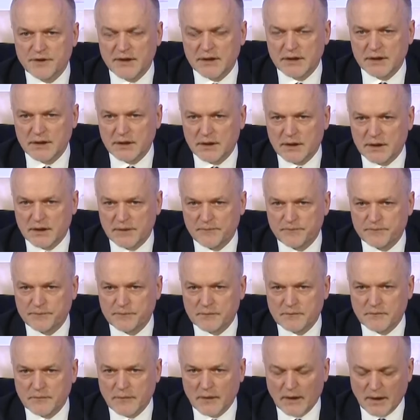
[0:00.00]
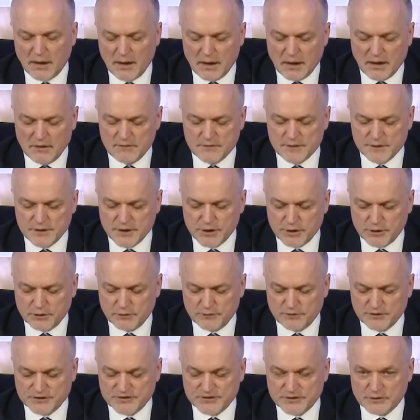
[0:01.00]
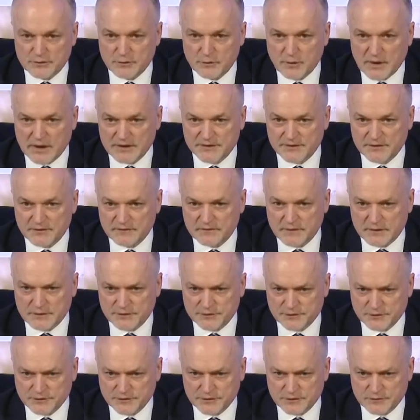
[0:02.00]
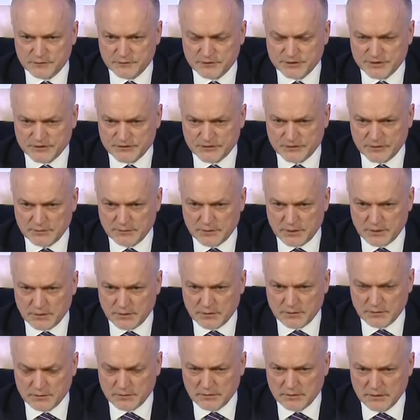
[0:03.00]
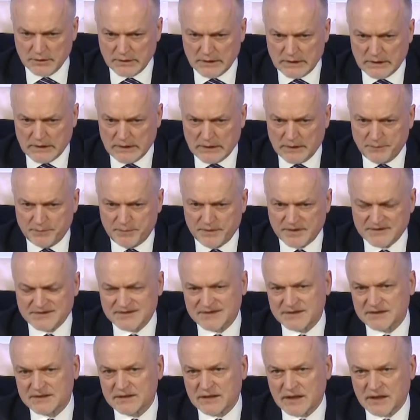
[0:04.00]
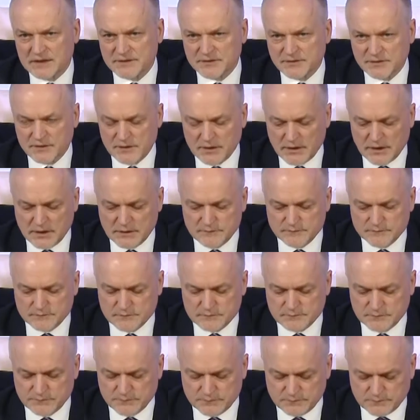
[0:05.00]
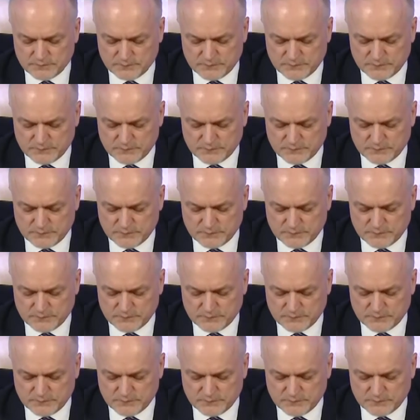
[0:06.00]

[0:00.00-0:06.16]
on to a more detailed discussion of the results and the situation in 2020